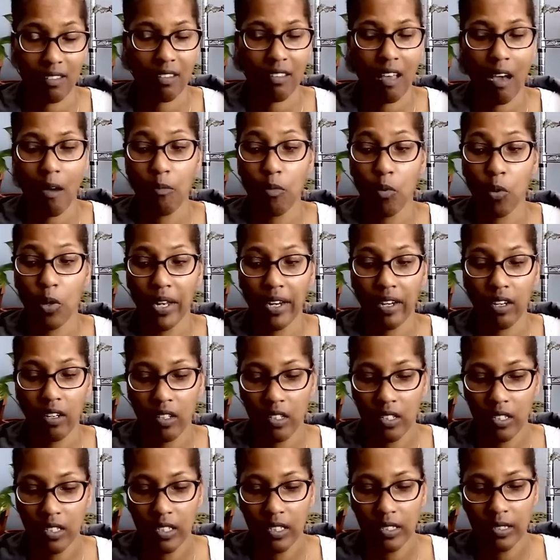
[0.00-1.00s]
to that point.
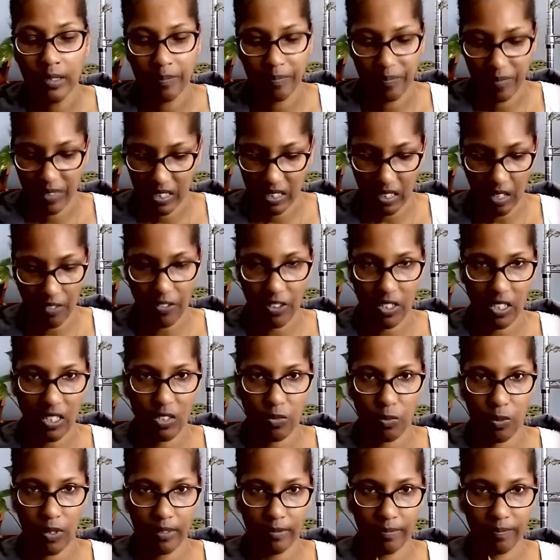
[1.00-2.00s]
Except for
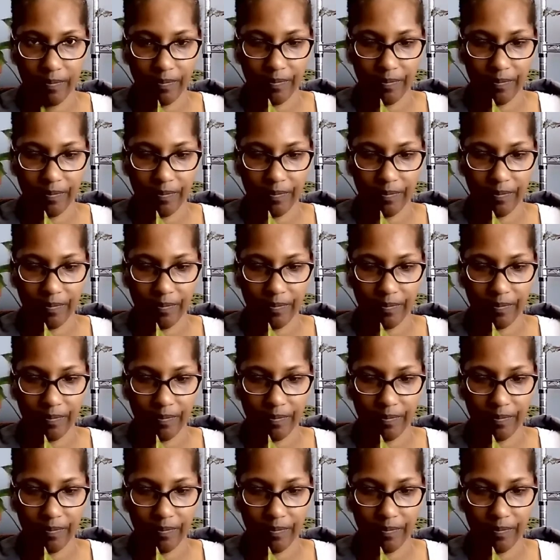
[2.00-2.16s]
this one.